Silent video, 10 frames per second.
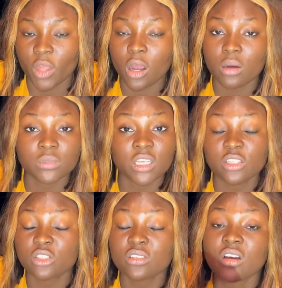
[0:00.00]

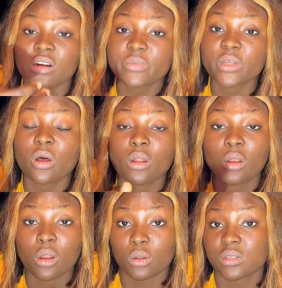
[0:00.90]
Communication helps a
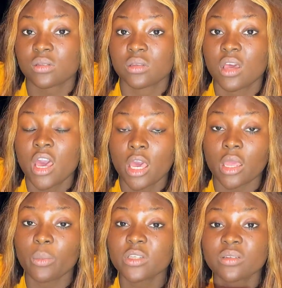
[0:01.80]
lot.
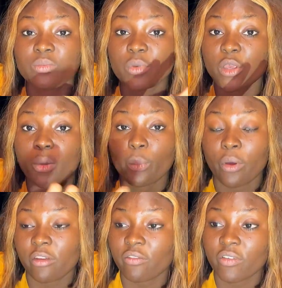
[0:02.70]
It mustn't be your
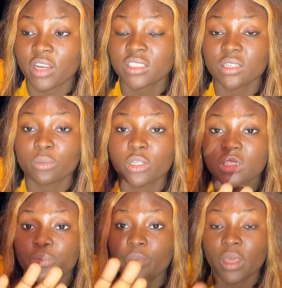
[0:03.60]
boyfriend, it
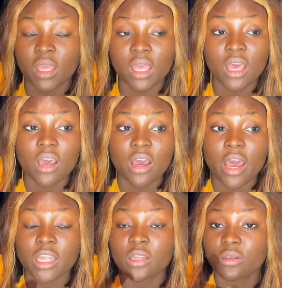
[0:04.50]
mustn't be
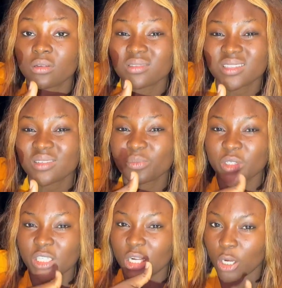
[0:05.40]

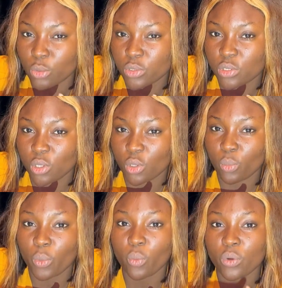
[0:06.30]
anybody close to you.
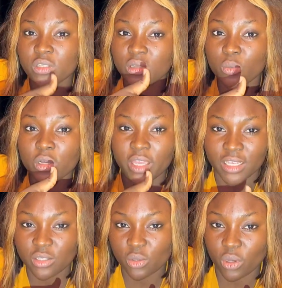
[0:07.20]
But once someone
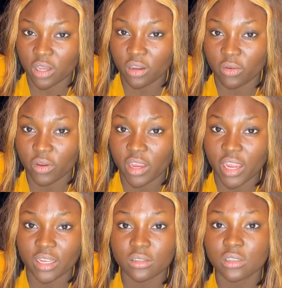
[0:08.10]
gets you angry
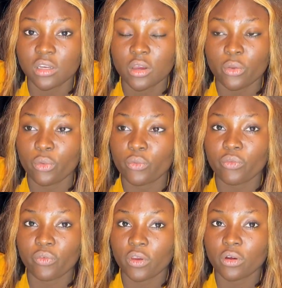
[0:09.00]
and you
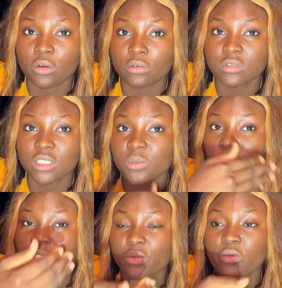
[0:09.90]
feel this
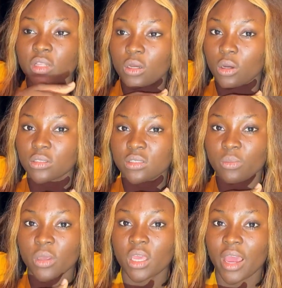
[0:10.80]
person really got to
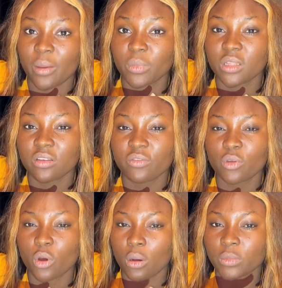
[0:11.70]
me i believe
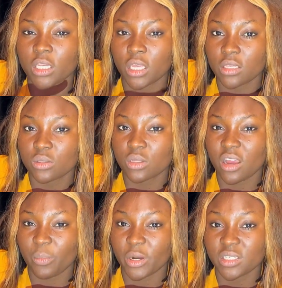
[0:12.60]
you communicate to
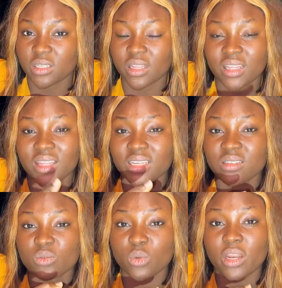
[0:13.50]
that person and that
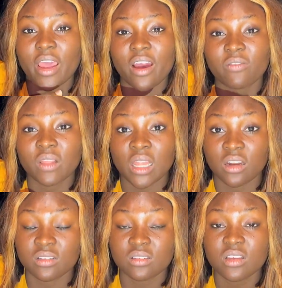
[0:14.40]
is what i have
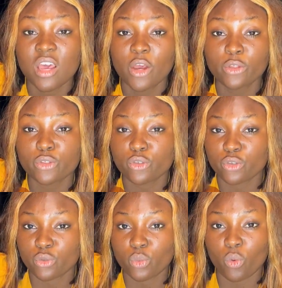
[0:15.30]
learned to
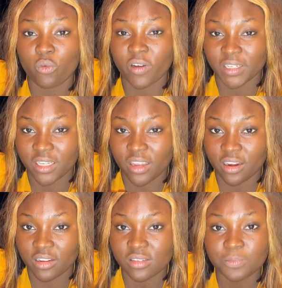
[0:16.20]
do over the
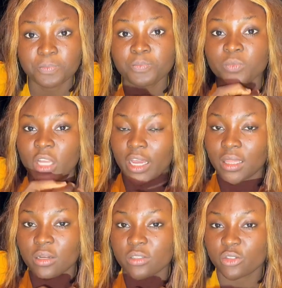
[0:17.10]
years i
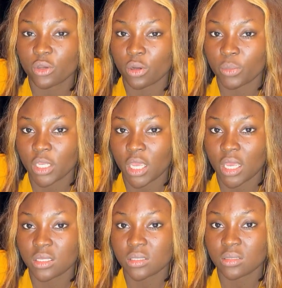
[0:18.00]
learned to
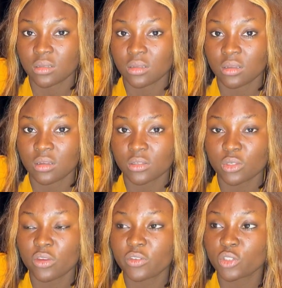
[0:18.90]
communicate so
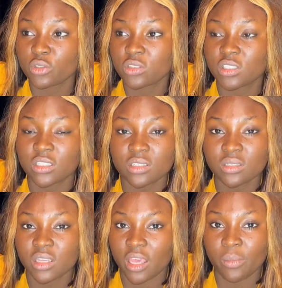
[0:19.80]
if you should
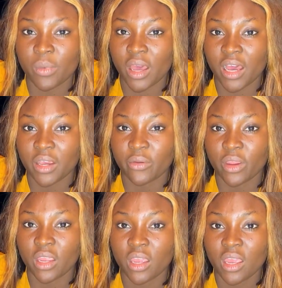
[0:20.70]
just get me
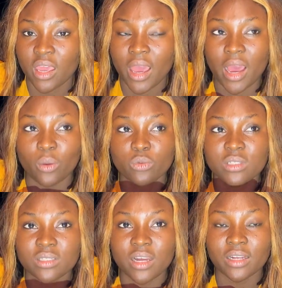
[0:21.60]
angry i won't
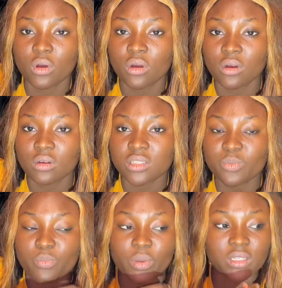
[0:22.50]
start
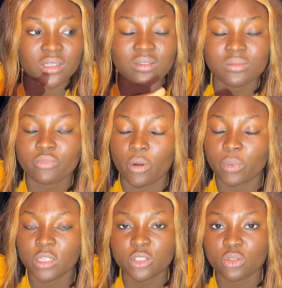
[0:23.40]
spitting
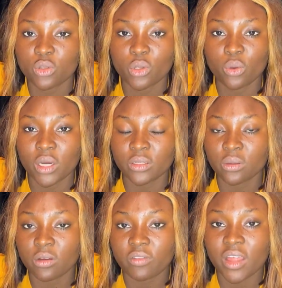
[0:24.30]
rubbish to you and
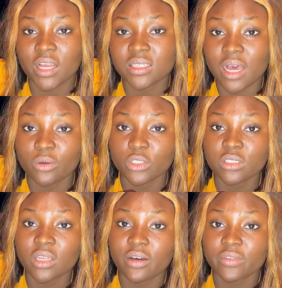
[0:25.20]
all of that i'll
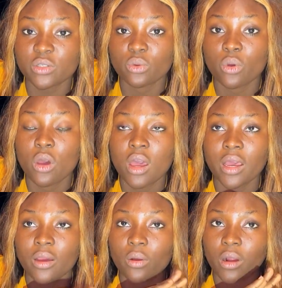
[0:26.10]
just have to
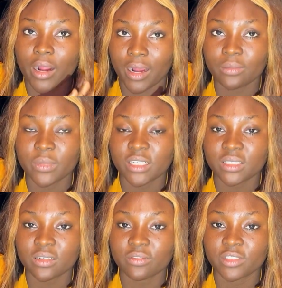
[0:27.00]
calm
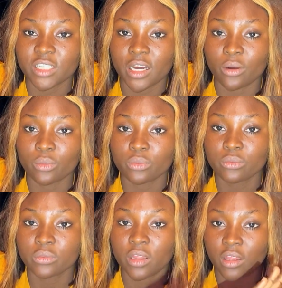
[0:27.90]
myself down
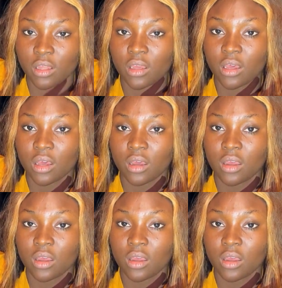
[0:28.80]
think